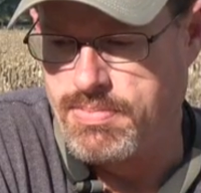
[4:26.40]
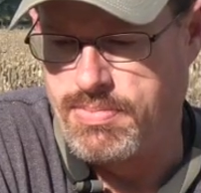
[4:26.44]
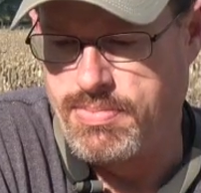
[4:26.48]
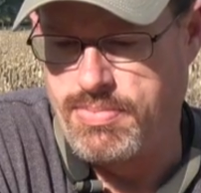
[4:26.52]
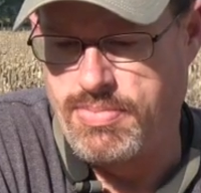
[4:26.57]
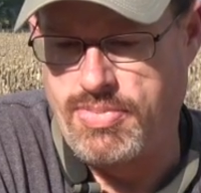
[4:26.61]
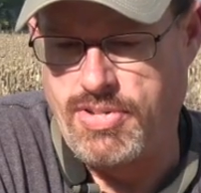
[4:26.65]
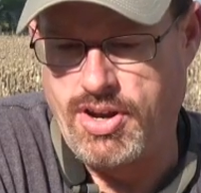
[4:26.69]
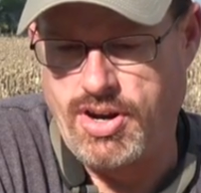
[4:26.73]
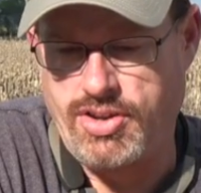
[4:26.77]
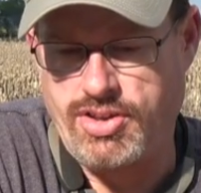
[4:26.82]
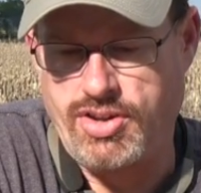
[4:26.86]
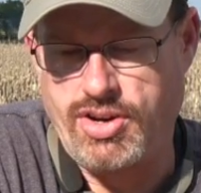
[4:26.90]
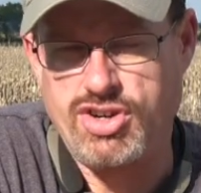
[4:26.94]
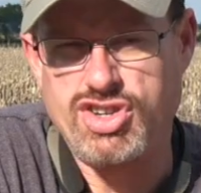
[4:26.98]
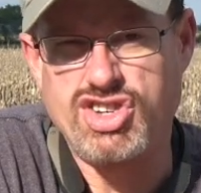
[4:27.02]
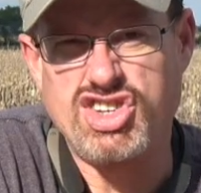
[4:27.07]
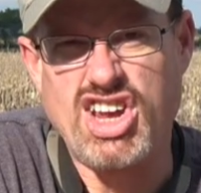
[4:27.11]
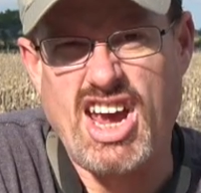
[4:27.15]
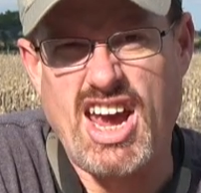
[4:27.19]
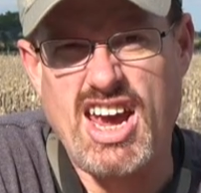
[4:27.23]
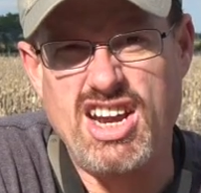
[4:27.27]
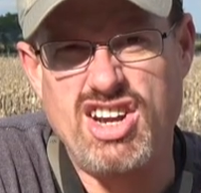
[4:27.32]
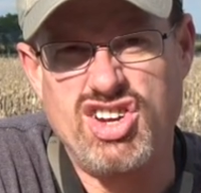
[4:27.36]
Their
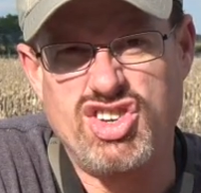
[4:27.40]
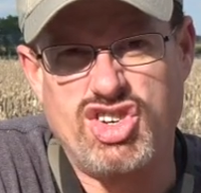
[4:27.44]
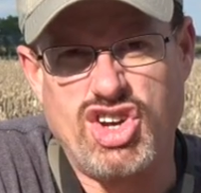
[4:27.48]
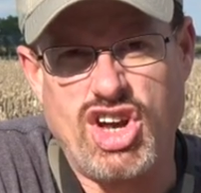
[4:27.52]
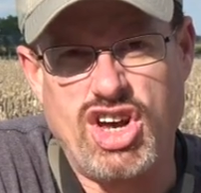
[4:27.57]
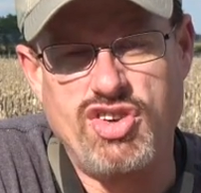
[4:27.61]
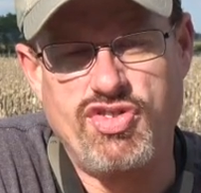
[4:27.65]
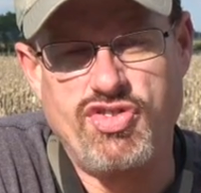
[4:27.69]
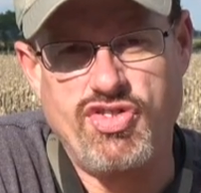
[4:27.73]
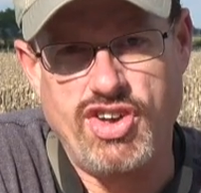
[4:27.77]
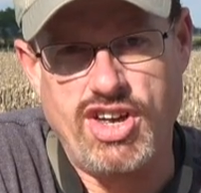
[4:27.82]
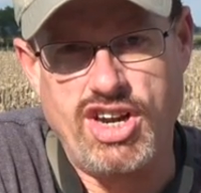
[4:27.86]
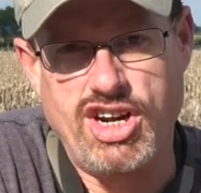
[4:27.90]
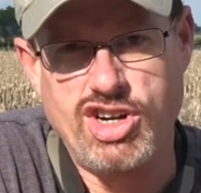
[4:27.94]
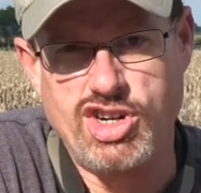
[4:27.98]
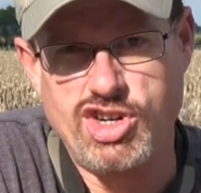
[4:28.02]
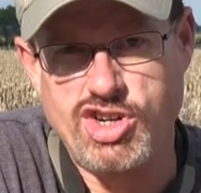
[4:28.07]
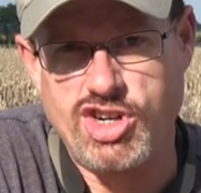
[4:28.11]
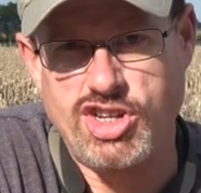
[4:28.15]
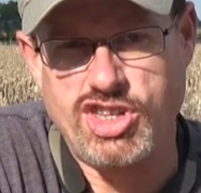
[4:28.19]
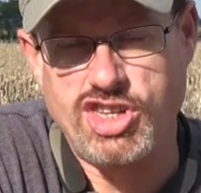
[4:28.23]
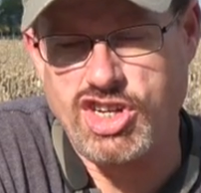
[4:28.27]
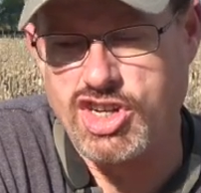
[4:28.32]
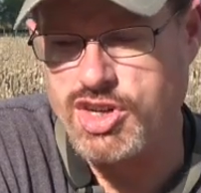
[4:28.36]
site is
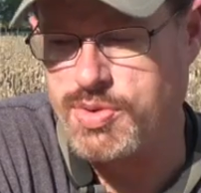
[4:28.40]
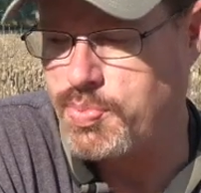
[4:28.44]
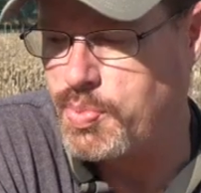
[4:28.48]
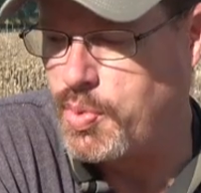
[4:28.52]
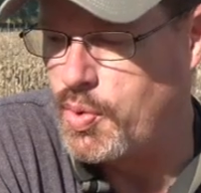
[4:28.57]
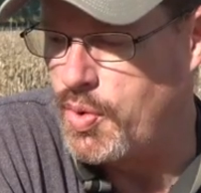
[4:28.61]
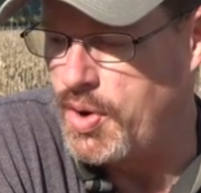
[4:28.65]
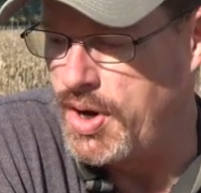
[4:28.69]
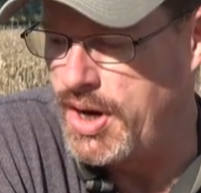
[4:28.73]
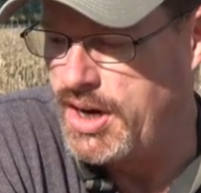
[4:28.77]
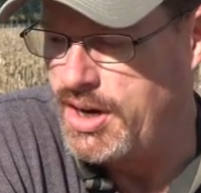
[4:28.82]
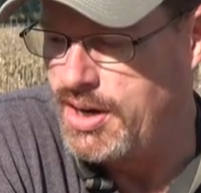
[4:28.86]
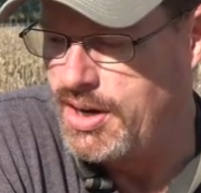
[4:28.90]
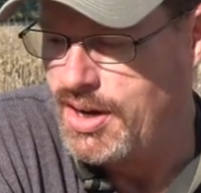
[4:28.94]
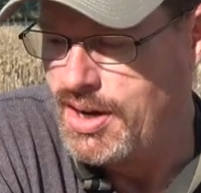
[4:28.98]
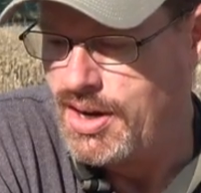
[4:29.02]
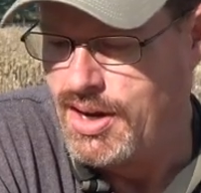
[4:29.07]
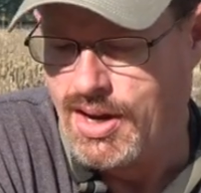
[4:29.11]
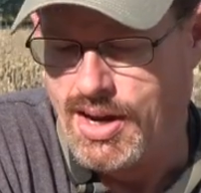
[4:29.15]
unfinished at this point.